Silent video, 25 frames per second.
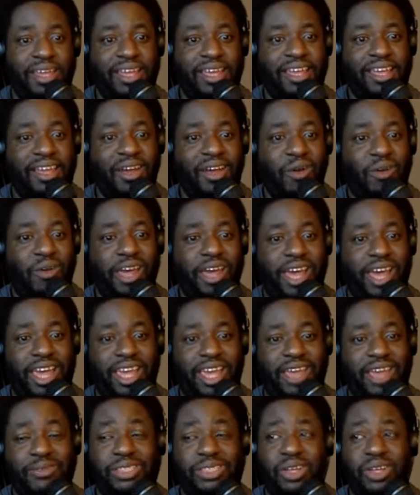Okay,
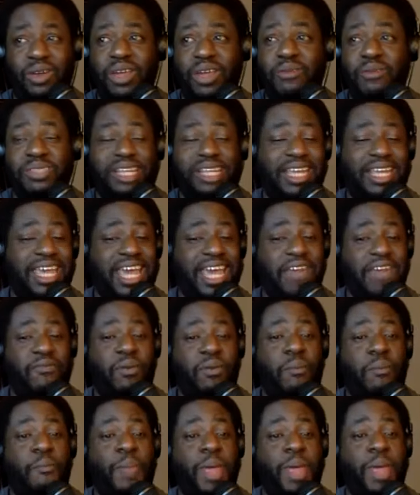he was a he was a kid
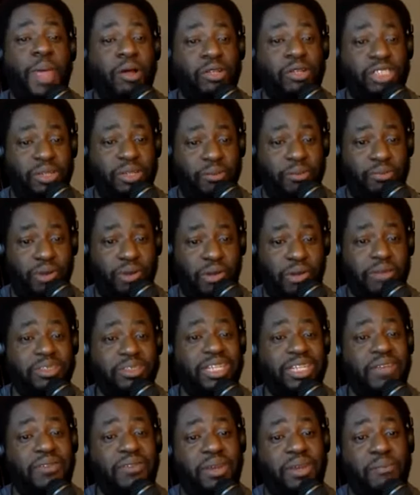from Belgium, bro. He was
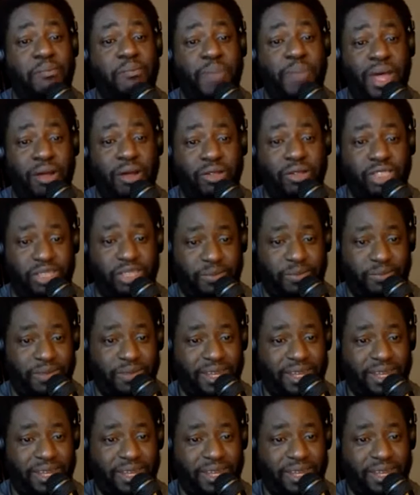living in Belgium.